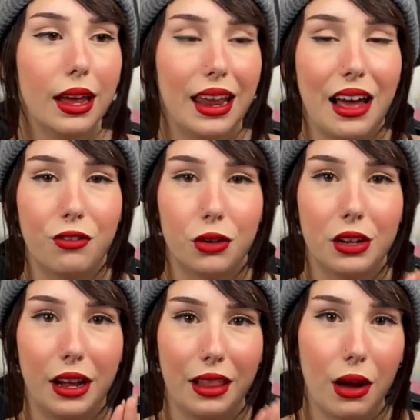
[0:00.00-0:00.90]
And after
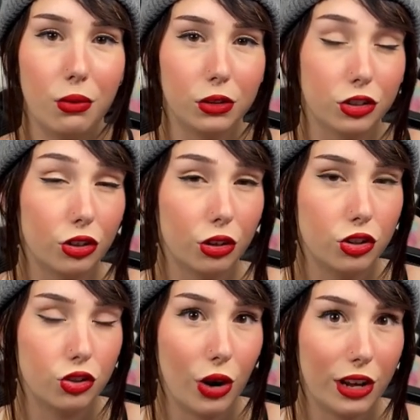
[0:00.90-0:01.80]
that, I will start
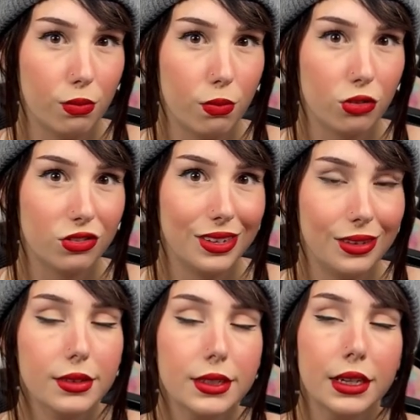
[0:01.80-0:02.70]
Dragon Ball Z.